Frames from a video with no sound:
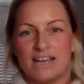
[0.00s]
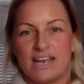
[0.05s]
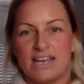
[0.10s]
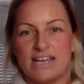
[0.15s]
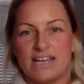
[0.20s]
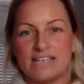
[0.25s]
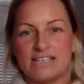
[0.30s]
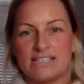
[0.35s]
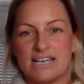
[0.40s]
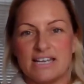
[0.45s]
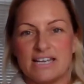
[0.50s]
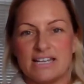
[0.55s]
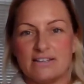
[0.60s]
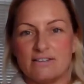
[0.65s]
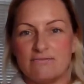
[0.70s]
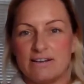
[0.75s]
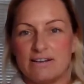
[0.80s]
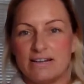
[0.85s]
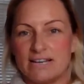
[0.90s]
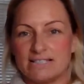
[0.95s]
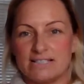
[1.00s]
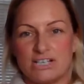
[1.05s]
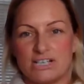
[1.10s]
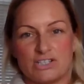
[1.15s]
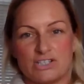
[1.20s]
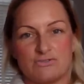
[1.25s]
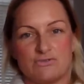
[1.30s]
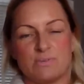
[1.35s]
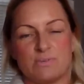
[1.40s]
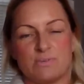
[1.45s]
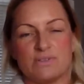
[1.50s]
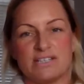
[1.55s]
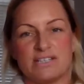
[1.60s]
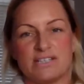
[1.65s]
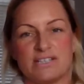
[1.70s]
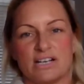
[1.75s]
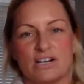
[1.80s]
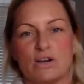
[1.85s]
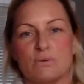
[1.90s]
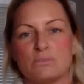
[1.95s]
and and the relaxation
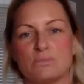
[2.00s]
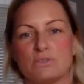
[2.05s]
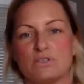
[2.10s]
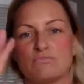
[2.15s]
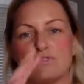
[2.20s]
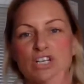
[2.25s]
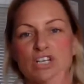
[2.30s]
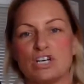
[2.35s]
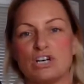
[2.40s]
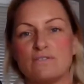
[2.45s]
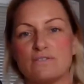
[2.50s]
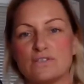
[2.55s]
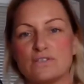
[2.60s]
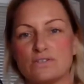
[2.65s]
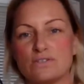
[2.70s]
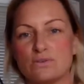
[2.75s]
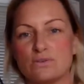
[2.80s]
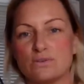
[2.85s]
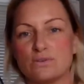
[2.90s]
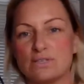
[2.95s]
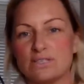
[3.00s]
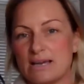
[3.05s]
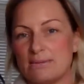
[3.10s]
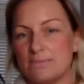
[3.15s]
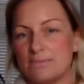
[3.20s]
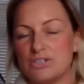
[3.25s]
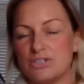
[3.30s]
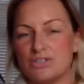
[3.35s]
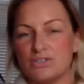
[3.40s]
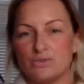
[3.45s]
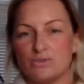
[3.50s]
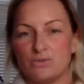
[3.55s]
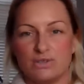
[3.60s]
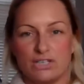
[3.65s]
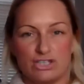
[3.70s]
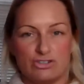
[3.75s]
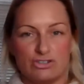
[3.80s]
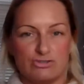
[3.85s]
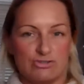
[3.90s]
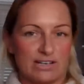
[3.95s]
response then comes and recovers all the damage that all
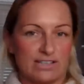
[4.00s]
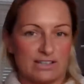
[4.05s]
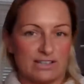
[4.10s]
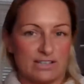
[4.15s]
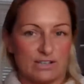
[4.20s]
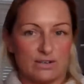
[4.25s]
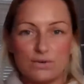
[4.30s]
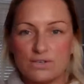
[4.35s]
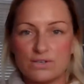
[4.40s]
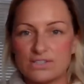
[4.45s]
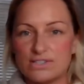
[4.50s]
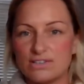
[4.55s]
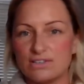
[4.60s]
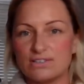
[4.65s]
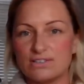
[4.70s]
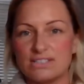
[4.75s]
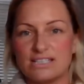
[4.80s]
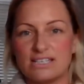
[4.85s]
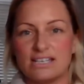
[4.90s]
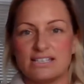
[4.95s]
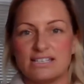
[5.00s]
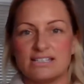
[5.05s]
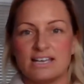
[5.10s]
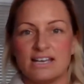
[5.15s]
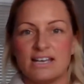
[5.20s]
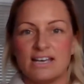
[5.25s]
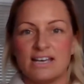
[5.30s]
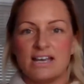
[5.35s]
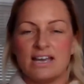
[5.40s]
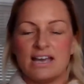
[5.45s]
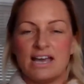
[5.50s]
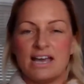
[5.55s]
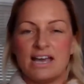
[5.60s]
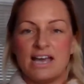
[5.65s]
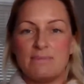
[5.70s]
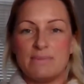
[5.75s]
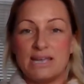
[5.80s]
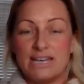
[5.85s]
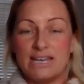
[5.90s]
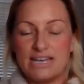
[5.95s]
the adrenaline the cortisol did
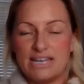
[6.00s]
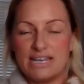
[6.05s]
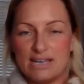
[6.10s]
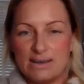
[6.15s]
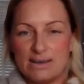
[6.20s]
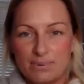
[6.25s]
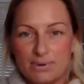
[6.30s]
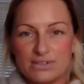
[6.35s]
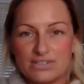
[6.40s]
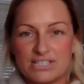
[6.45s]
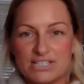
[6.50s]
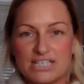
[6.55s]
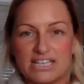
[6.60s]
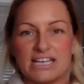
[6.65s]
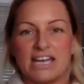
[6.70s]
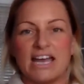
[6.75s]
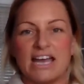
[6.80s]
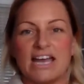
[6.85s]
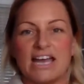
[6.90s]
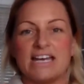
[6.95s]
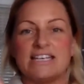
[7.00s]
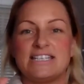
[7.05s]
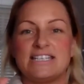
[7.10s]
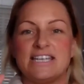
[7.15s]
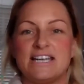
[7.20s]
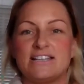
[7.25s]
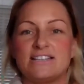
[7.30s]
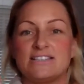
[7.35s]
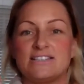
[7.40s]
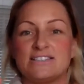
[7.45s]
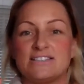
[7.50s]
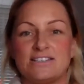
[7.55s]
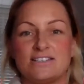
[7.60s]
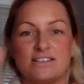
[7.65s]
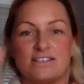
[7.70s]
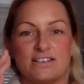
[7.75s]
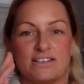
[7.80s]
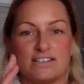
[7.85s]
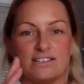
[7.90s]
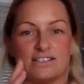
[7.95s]
um, in your body and tells
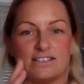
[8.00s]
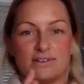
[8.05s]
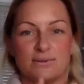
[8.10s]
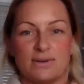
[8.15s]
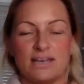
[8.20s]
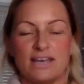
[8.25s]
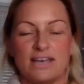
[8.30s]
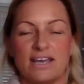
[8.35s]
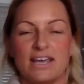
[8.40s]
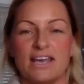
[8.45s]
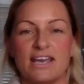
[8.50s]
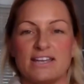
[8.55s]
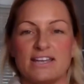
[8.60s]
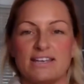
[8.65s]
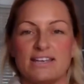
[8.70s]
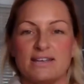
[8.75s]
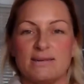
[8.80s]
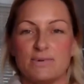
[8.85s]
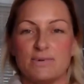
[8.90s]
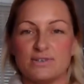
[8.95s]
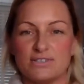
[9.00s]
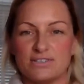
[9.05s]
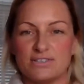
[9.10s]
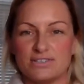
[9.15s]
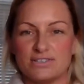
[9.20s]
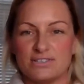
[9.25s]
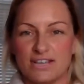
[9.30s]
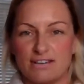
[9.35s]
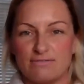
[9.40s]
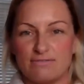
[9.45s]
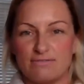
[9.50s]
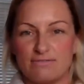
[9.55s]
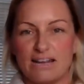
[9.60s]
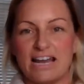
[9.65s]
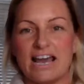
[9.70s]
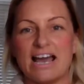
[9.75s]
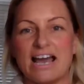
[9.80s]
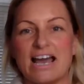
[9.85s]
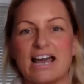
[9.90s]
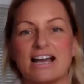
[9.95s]
you that it's okay and your muscles can
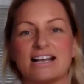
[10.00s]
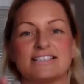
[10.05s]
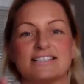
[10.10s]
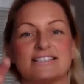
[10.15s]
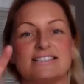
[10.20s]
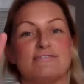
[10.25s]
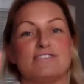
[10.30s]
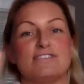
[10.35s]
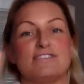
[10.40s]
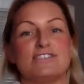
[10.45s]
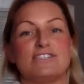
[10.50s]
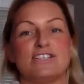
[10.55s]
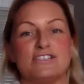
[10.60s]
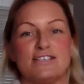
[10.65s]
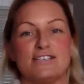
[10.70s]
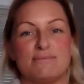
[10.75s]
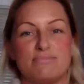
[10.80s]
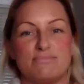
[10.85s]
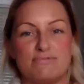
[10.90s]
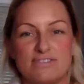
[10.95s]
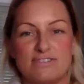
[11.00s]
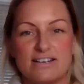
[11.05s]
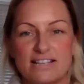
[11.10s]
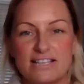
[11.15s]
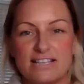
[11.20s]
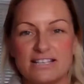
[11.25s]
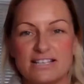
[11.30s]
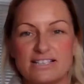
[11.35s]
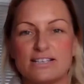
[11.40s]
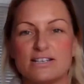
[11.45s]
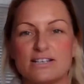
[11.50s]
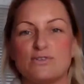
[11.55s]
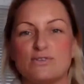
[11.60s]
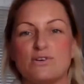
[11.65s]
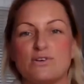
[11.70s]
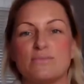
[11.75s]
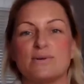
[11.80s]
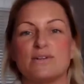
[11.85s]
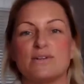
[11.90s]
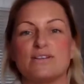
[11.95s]
relax and it returns your breathing to
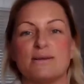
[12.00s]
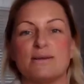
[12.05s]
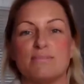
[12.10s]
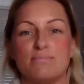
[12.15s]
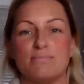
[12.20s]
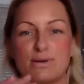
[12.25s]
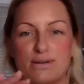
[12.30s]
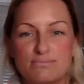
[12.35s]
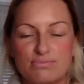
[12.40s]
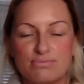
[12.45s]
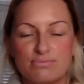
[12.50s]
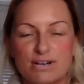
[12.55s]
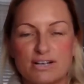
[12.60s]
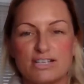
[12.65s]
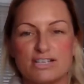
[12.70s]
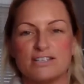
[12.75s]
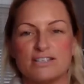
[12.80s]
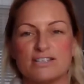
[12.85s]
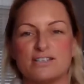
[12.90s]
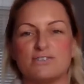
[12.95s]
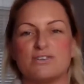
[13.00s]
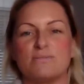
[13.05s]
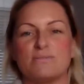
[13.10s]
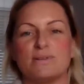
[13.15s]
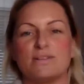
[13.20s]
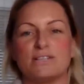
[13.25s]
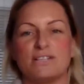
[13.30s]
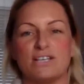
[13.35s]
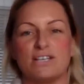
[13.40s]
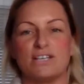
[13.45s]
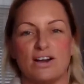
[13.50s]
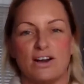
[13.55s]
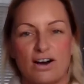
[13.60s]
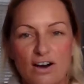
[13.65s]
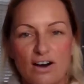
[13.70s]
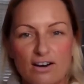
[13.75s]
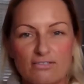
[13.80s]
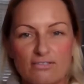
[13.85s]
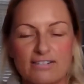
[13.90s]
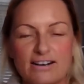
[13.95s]
normal your blood pressure to normal your
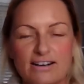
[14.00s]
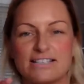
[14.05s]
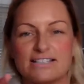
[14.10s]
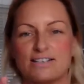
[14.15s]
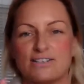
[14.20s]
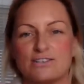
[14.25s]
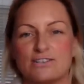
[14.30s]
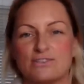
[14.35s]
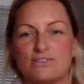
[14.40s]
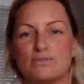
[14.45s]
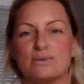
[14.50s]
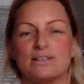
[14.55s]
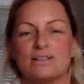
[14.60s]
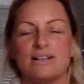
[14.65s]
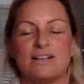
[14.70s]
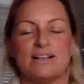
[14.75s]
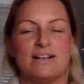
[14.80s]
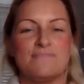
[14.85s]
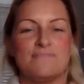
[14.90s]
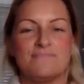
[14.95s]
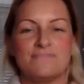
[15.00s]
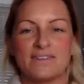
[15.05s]
heart rate to normal